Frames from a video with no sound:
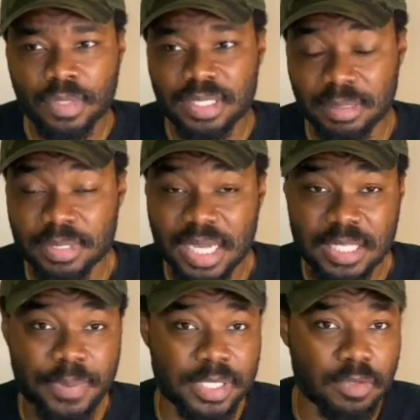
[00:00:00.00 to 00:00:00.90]
Sometimes
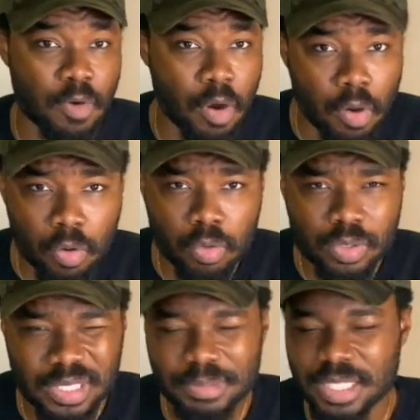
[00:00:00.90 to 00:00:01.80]
he picks the wrong hole.
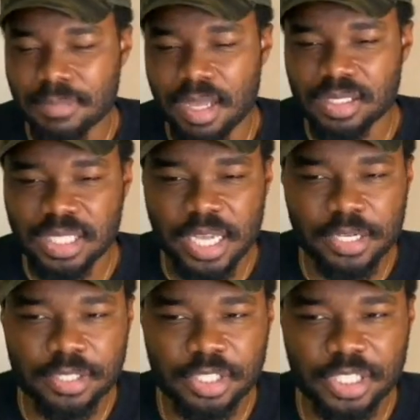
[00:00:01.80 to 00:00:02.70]
Sometimes Miles
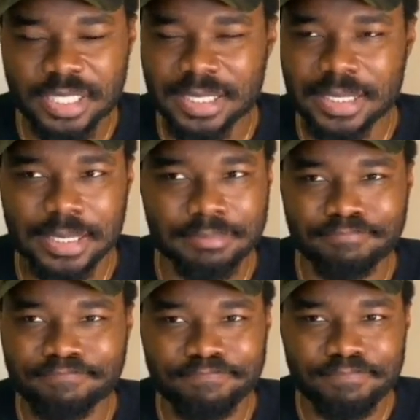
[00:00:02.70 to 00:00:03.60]
Sanders just
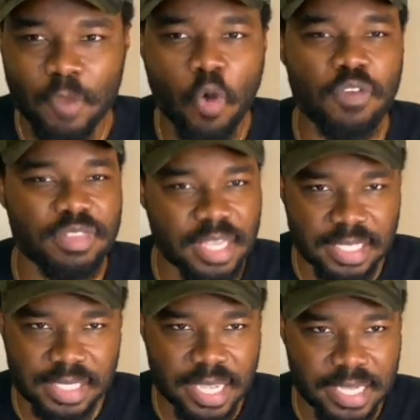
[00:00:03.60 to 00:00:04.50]

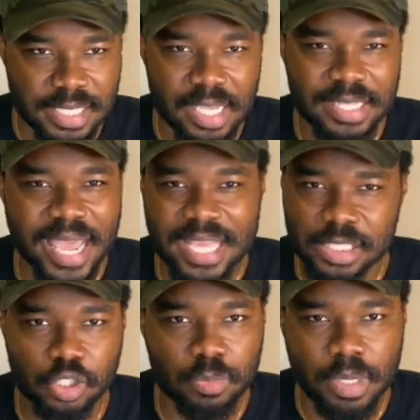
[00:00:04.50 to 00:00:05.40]
overthinks things and he
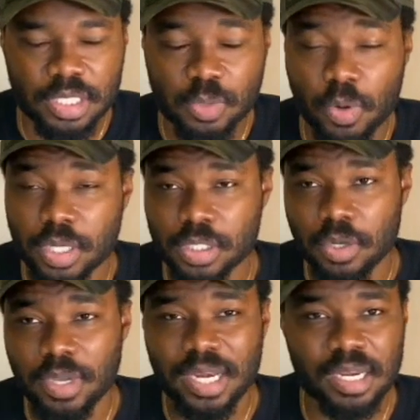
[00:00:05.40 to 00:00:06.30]
dances too much. Whereas
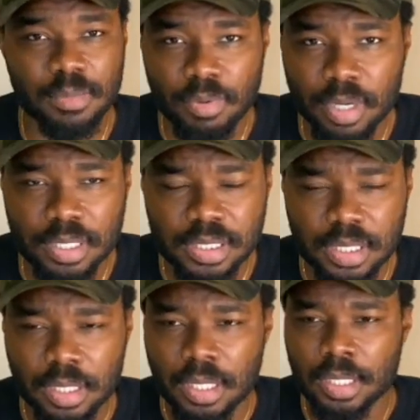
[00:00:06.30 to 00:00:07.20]
though Kennedy Brooks,
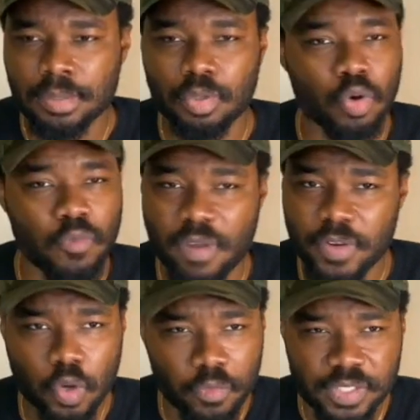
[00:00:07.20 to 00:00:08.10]
no,
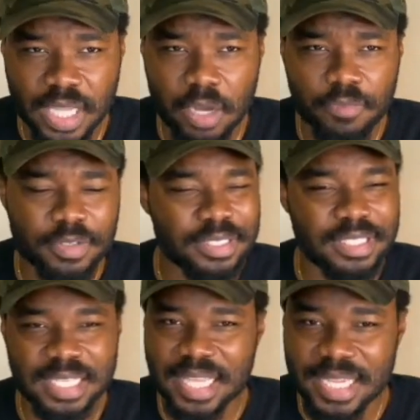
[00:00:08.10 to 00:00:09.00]
very north-south,
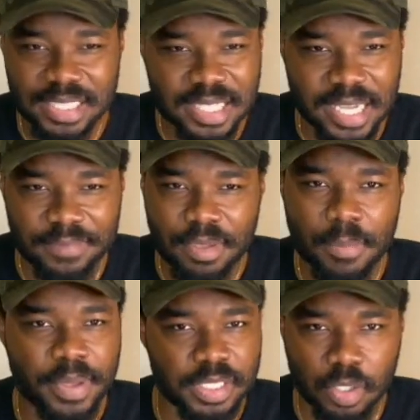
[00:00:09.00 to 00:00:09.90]
doesn't hesitate,
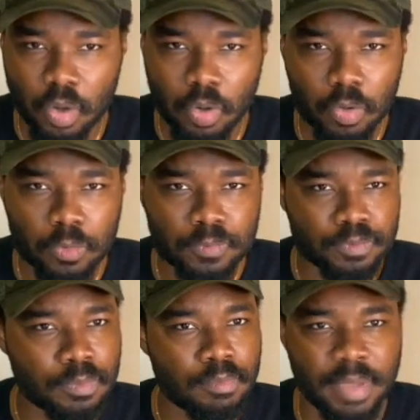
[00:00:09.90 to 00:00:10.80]
picks the hole,
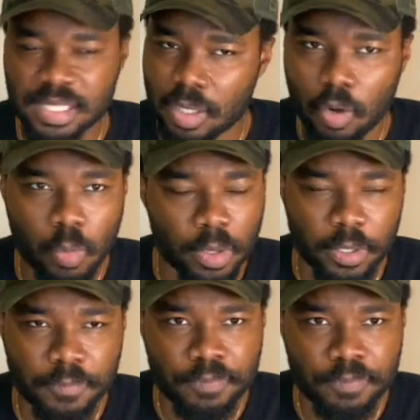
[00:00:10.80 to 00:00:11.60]
makes the whole work.